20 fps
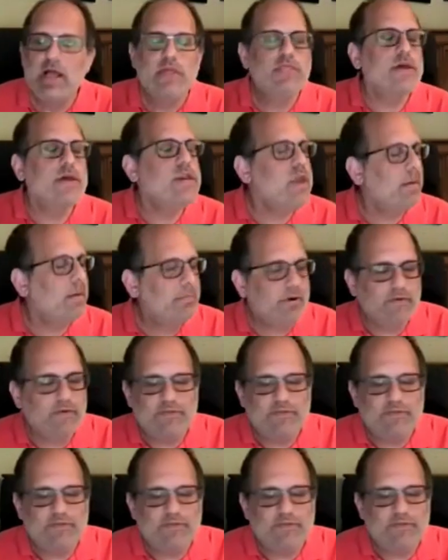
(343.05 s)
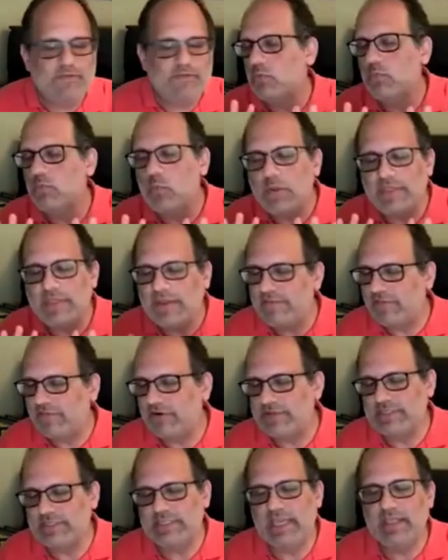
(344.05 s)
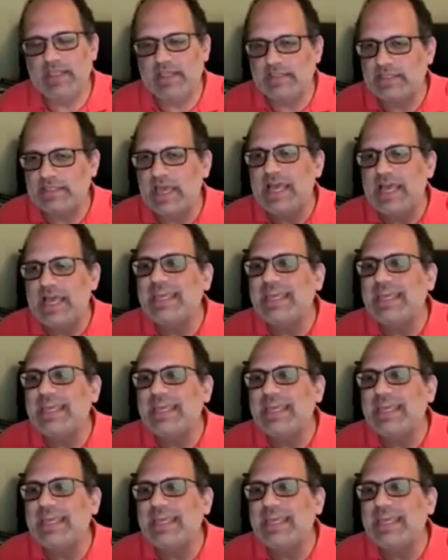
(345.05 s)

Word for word: The number of students who, when they first see this,